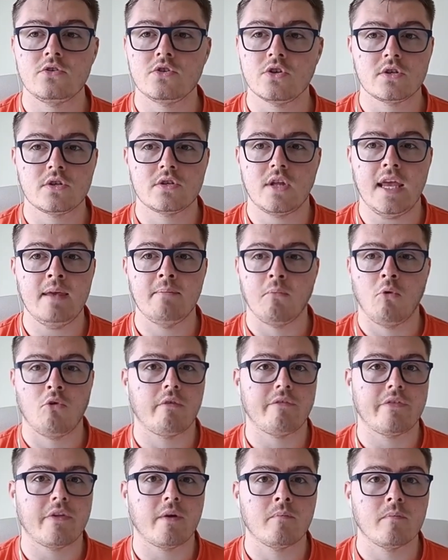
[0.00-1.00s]
Just eat
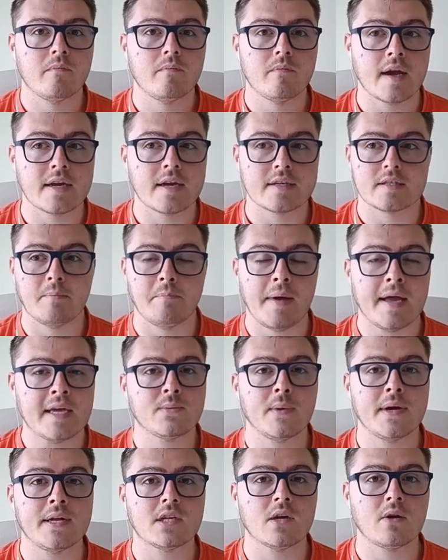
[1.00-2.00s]
more of them. That is the
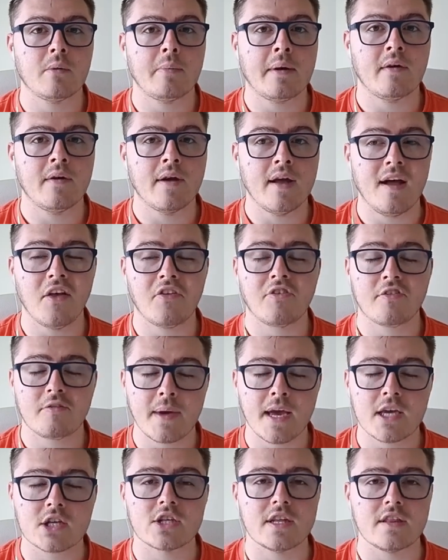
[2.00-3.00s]
best way to go about it,
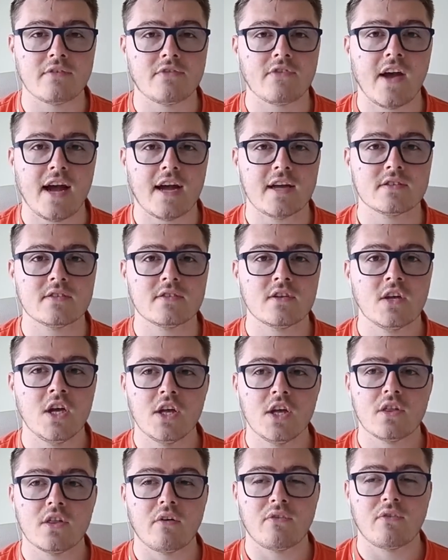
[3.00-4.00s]
especially the fats.
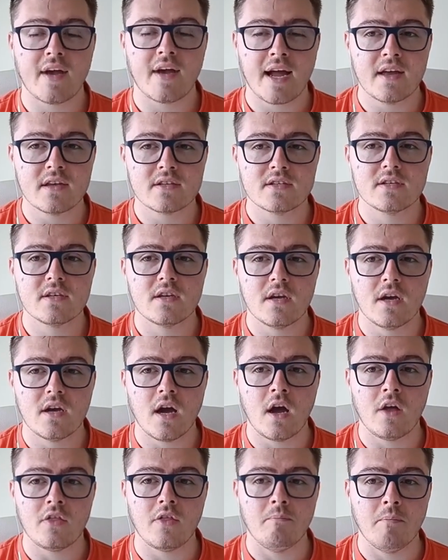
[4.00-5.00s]
The fats
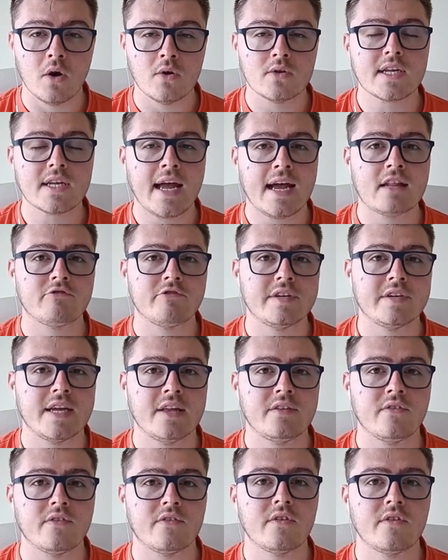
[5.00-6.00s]
are the most calorie
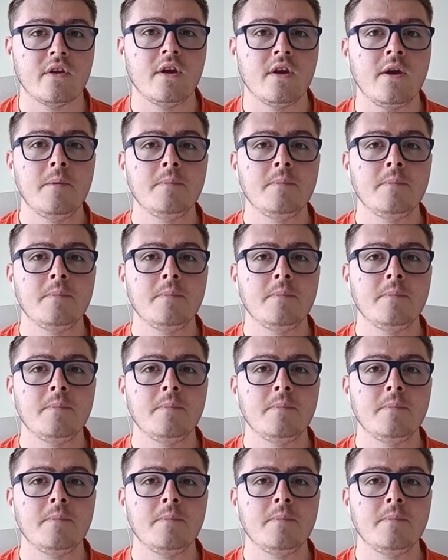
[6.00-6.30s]
dense.